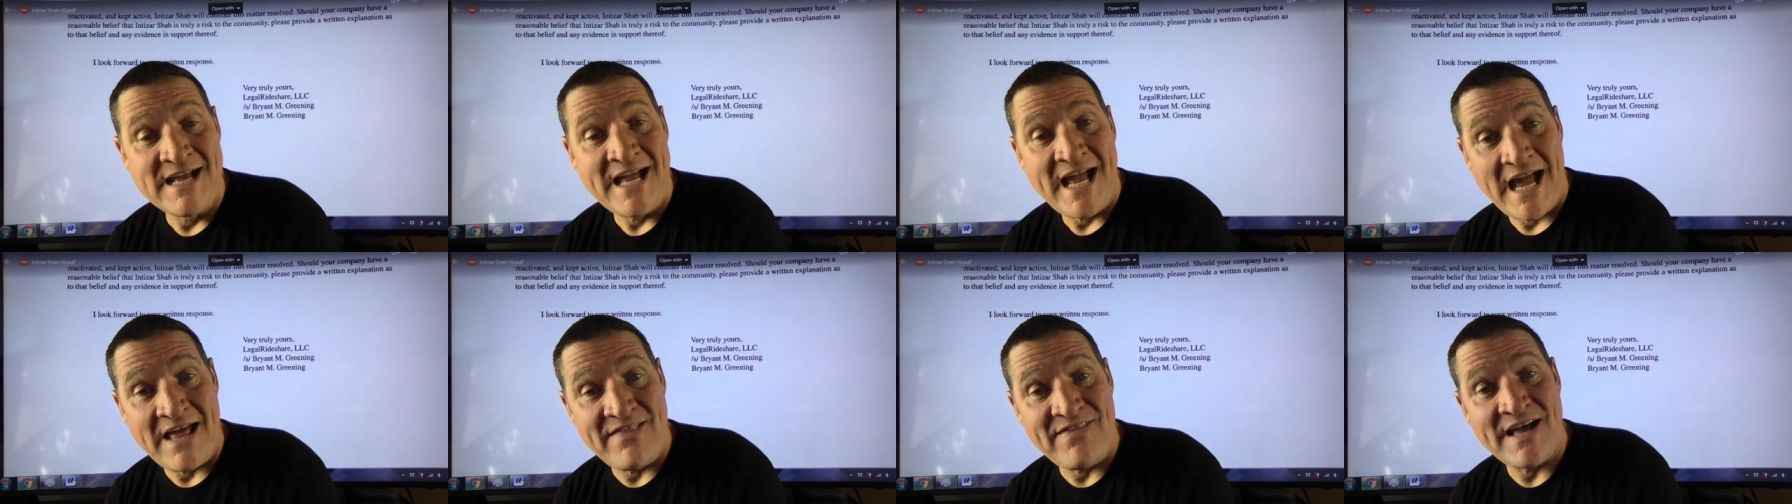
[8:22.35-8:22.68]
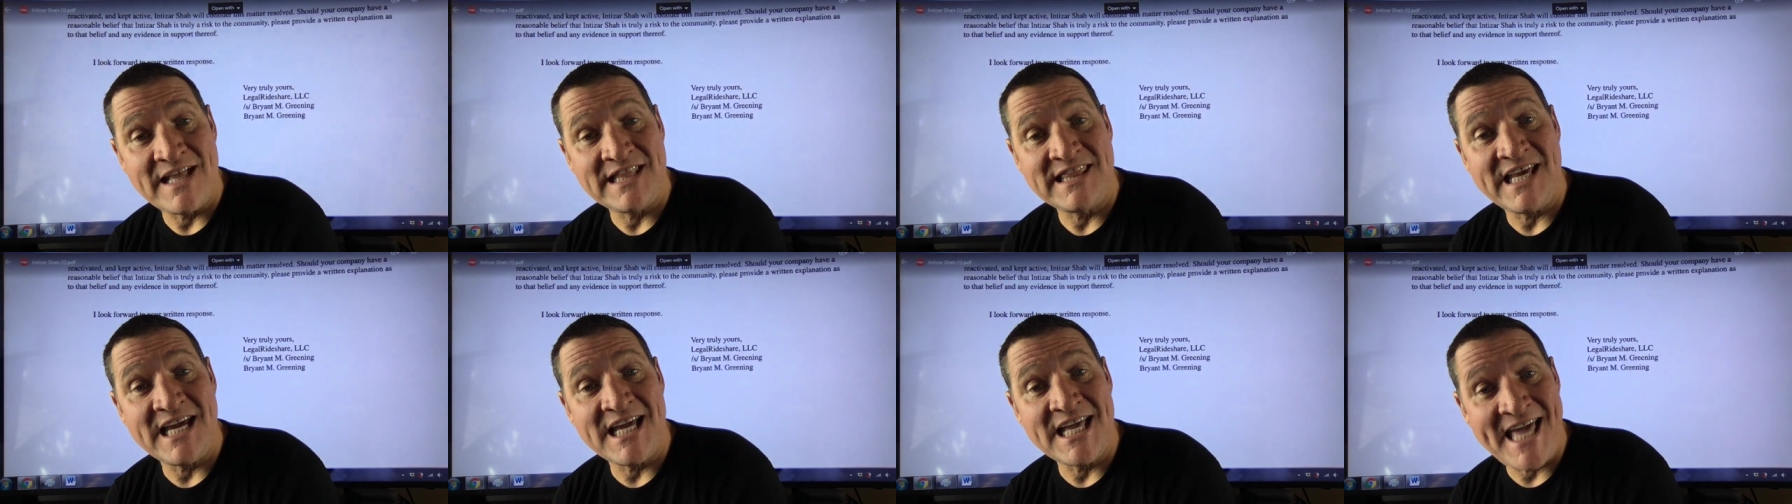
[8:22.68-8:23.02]
and
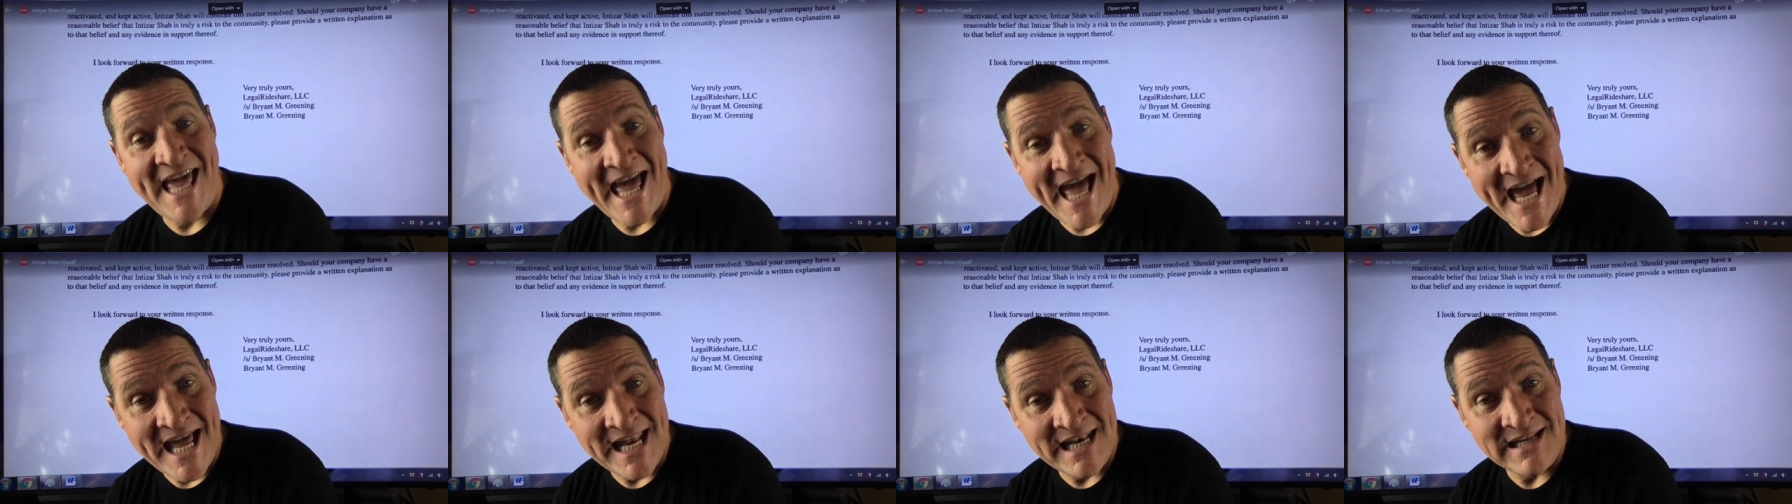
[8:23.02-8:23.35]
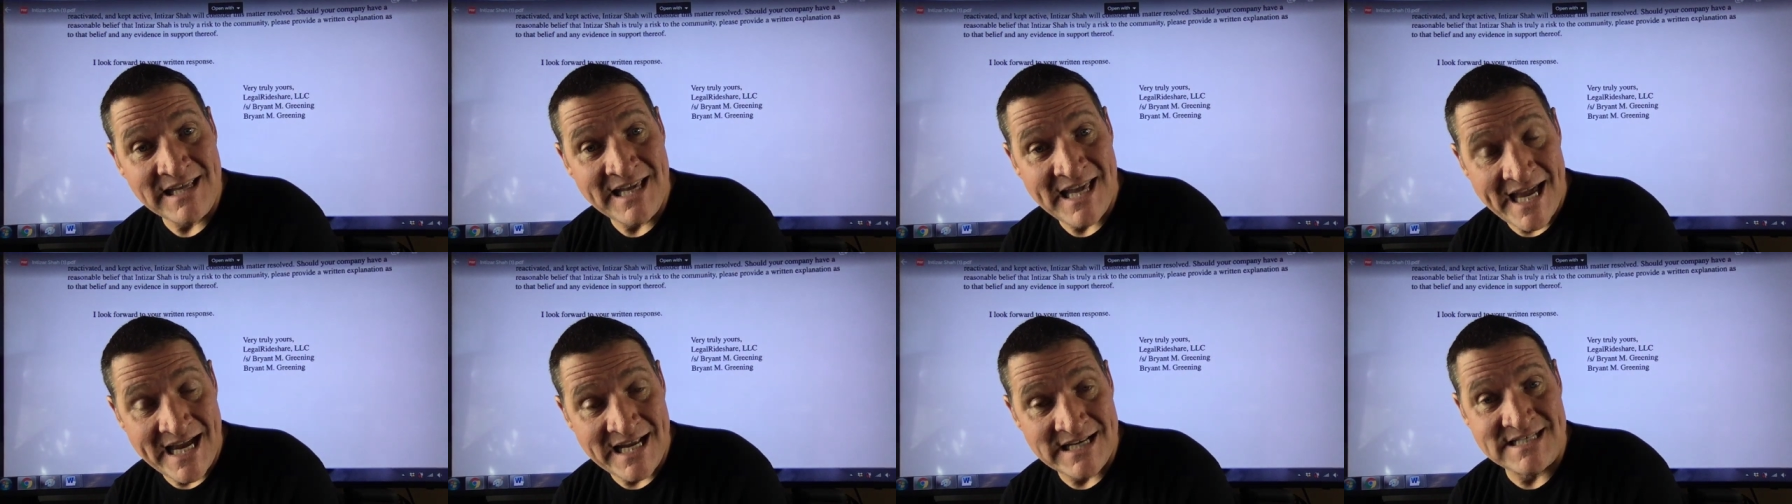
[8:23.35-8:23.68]
that they can
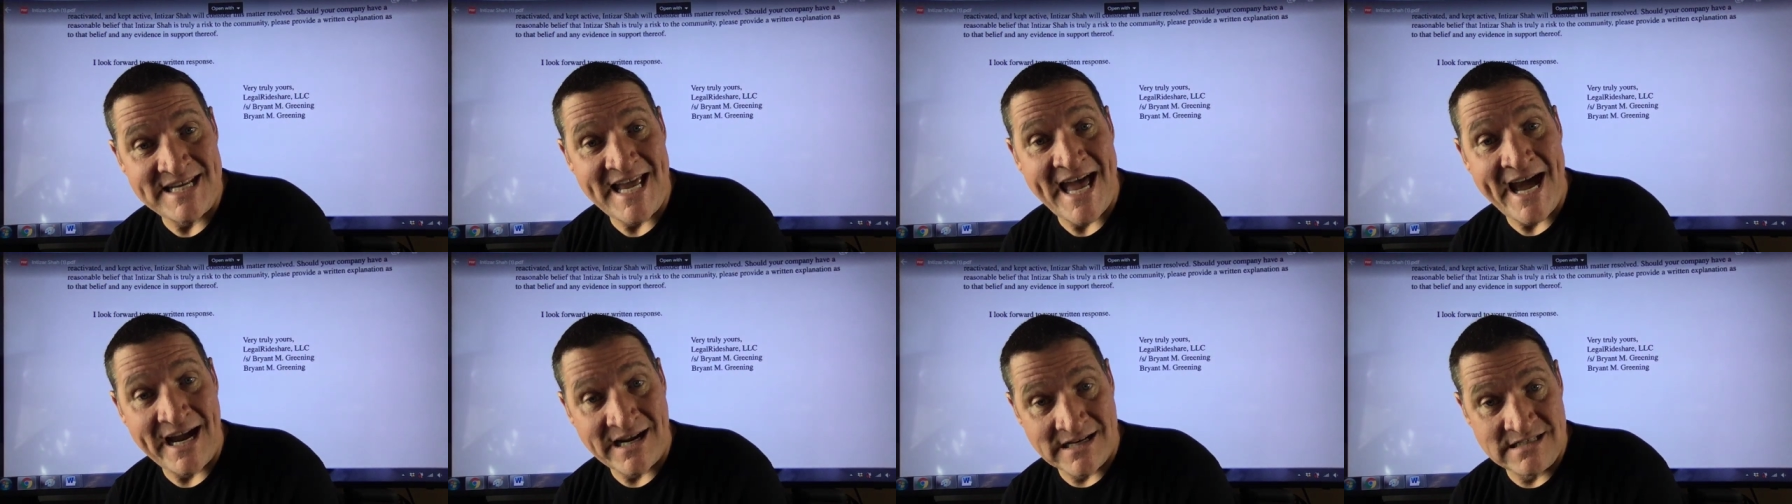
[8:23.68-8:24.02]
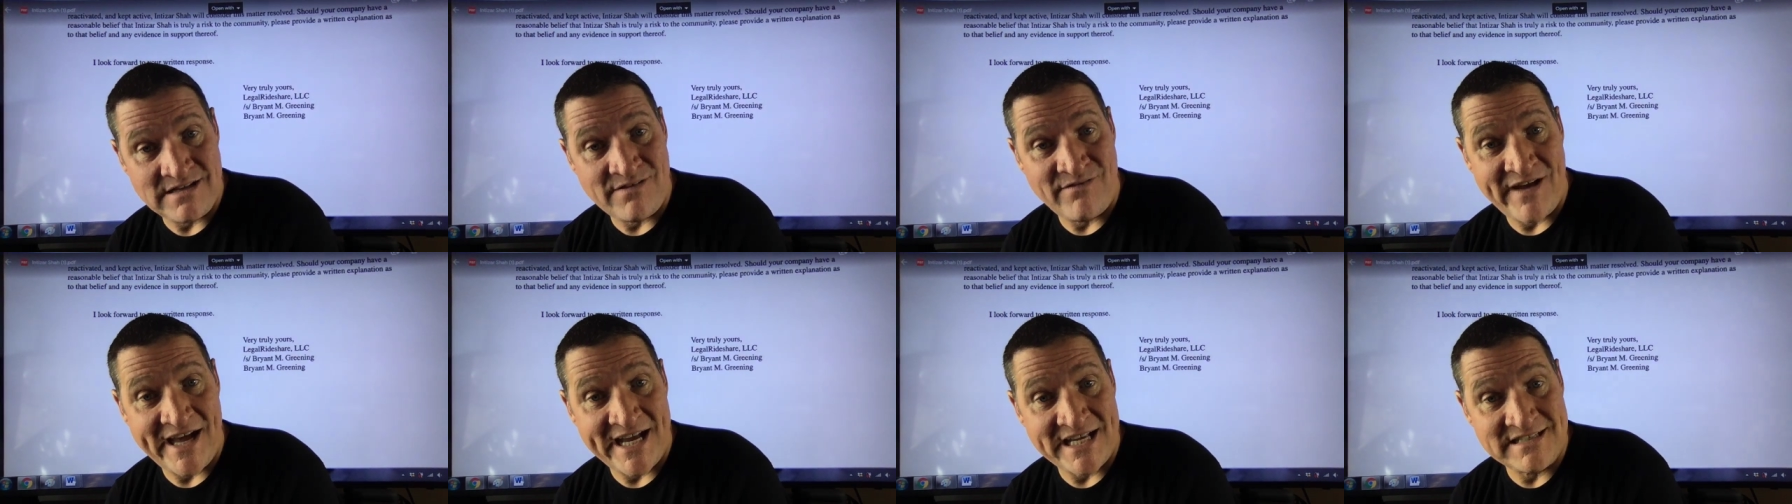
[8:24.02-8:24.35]
get
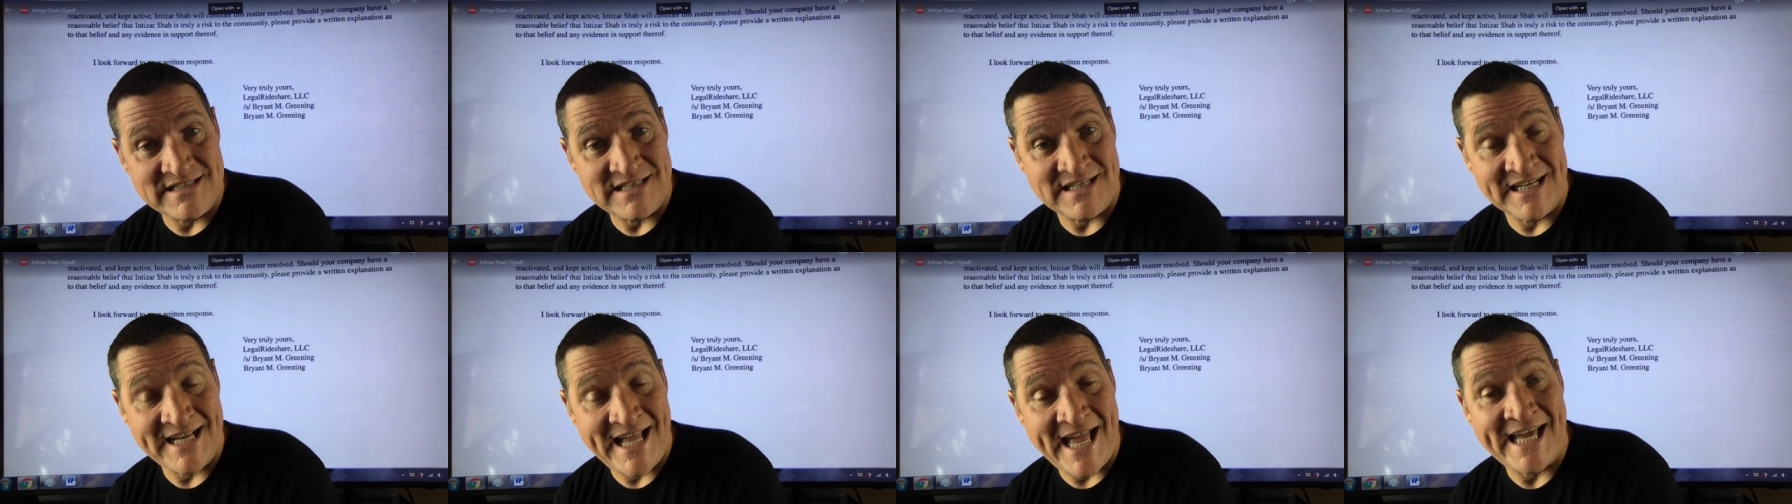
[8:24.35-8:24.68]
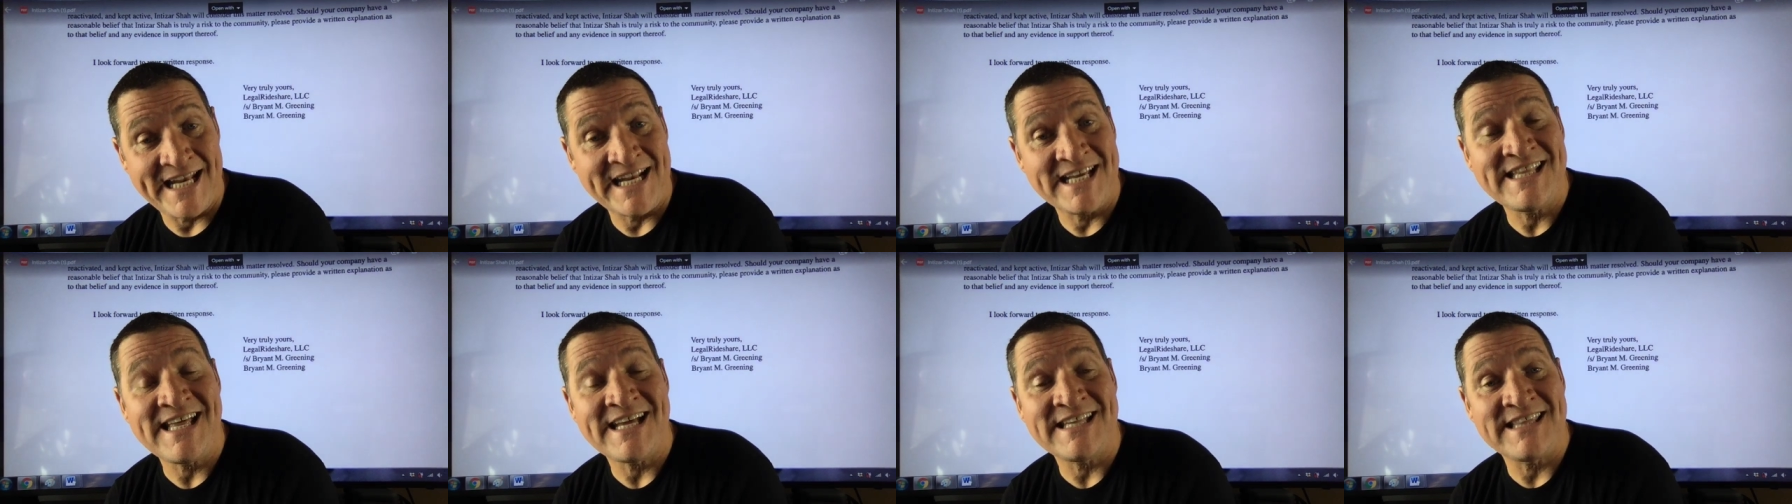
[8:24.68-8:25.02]
activated
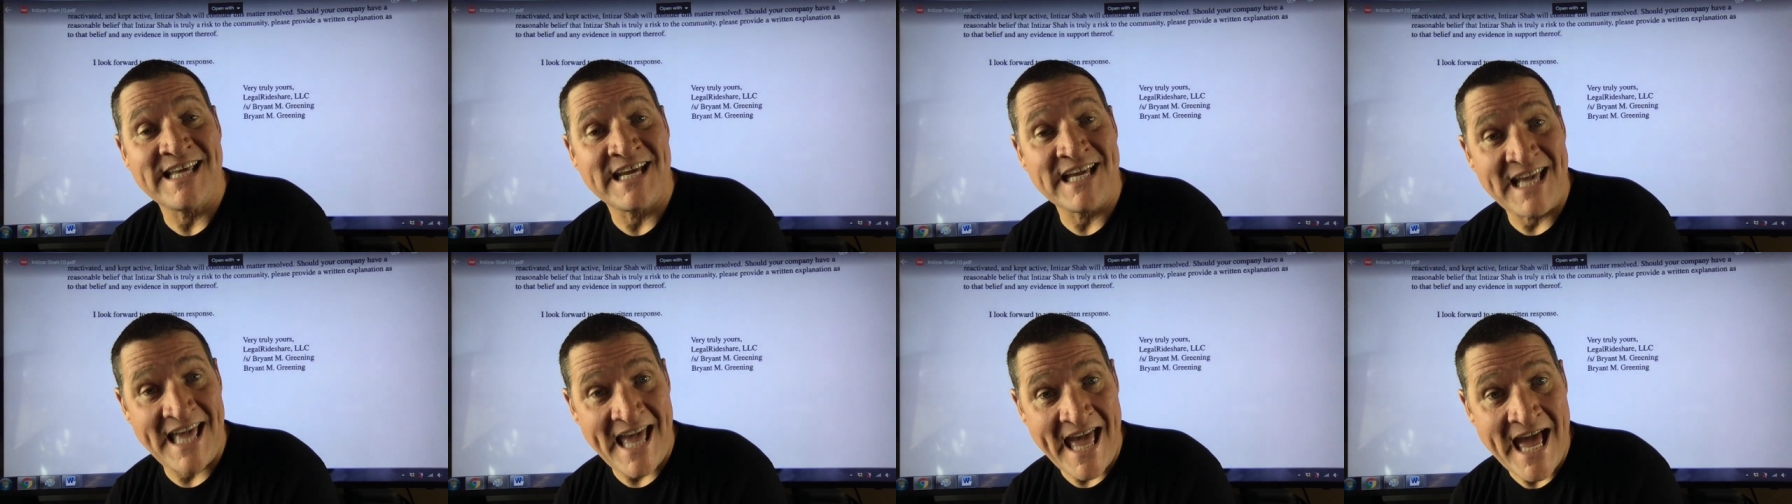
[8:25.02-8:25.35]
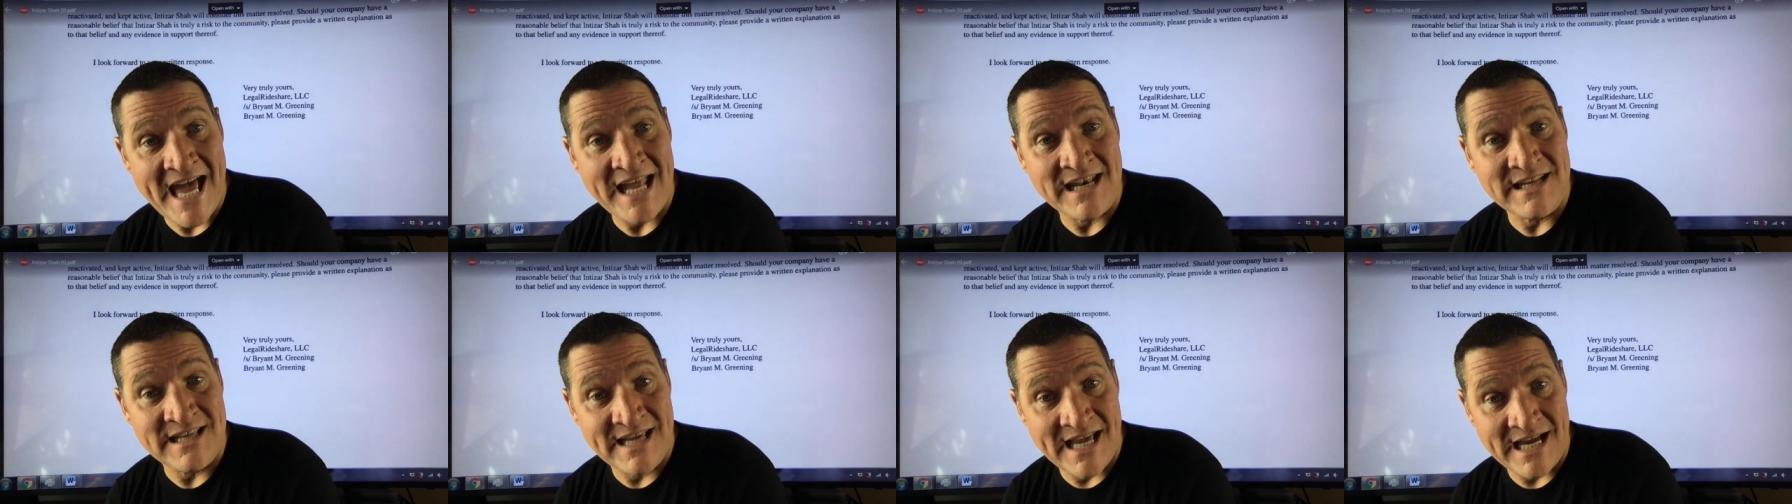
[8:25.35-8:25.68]
again and that they
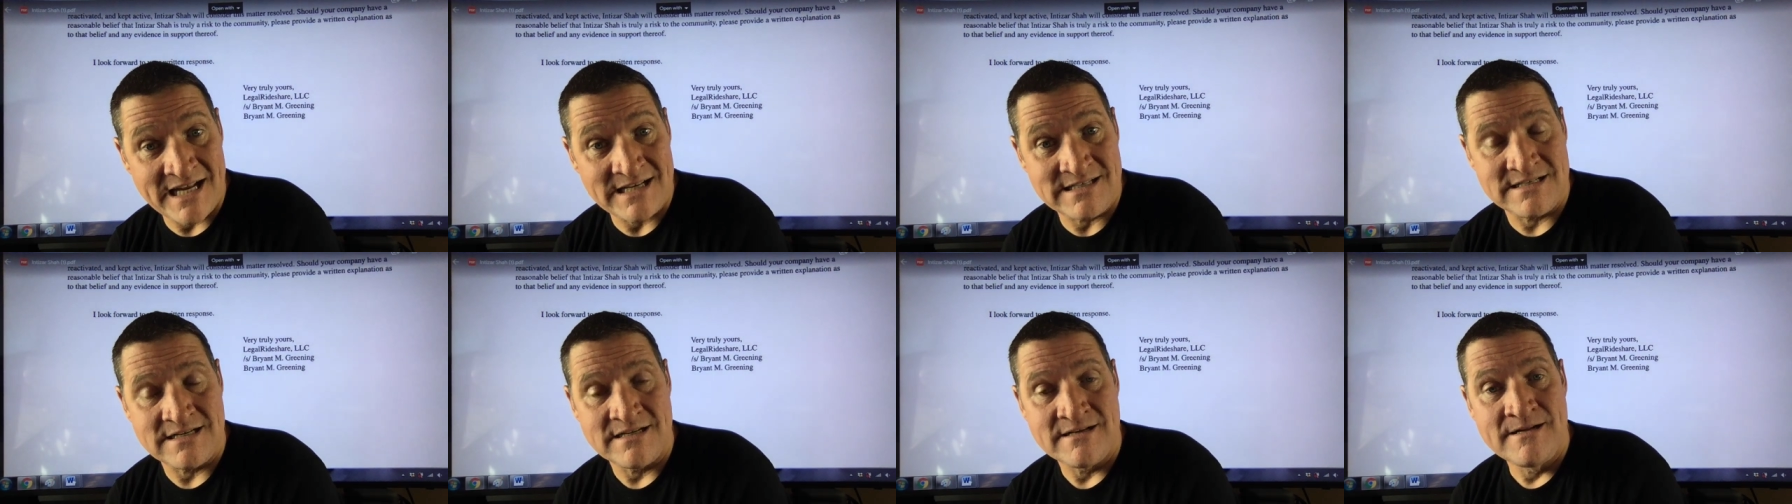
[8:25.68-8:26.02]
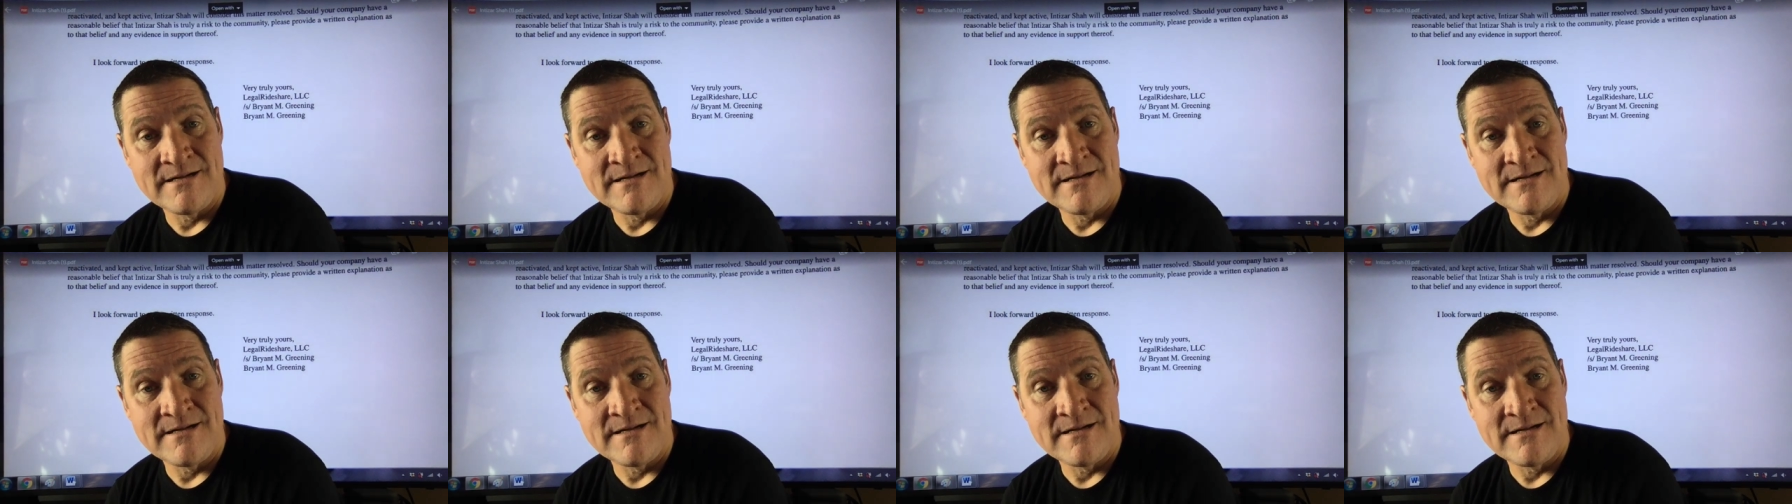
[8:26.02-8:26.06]
can get